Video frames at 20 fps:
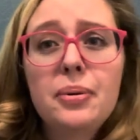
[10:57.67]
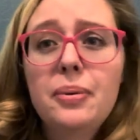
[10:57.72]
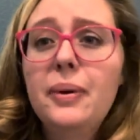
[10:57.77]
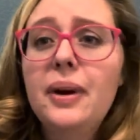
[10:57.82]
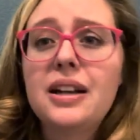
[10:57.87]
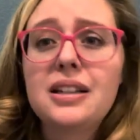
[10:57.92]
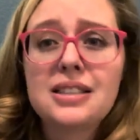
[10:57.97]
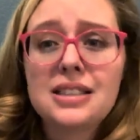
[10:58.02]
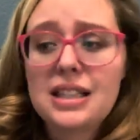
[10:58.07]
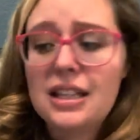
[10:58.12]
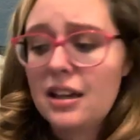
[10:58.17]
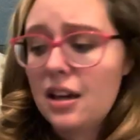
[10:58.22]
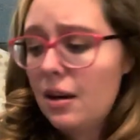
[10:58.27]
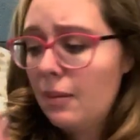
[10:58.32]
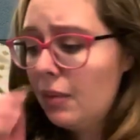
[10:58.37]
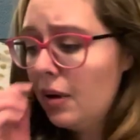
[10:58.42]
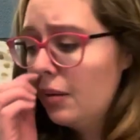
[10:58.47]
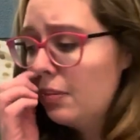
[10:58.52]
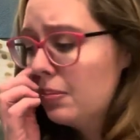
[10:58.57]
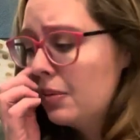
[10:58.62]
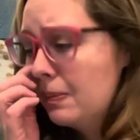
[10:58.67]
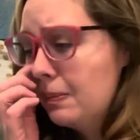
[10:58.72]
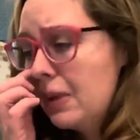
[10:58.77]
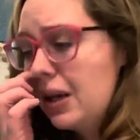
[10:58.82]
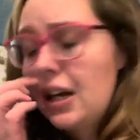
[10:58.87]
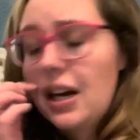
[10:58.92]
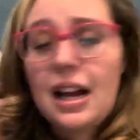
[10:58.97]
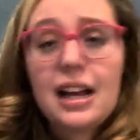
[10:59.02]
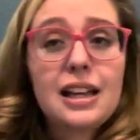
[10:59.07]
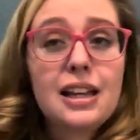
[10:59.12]
as they come up,
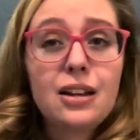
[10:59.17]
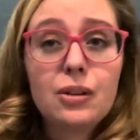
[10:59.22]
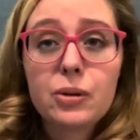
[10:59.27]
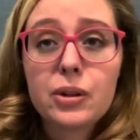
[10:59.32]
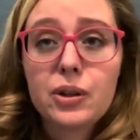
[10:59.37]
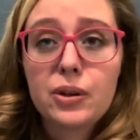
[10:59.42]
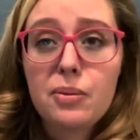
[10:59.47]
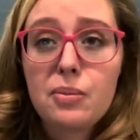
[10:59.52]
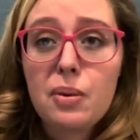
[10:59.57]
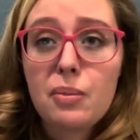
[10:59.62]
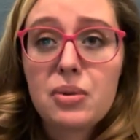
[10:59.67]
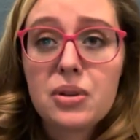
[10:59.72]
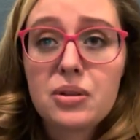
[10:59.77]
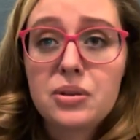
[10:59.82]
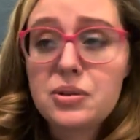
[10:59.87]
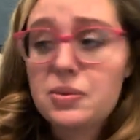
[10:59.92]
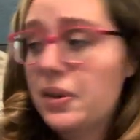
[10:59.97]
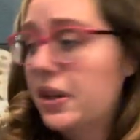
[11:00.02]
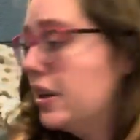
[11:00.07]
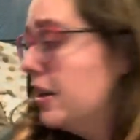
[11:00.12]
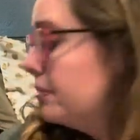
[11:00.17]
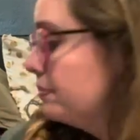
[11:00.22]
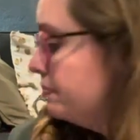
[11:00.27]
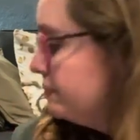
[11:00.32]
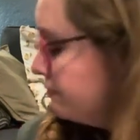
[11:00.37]
but I can't really remember those right now.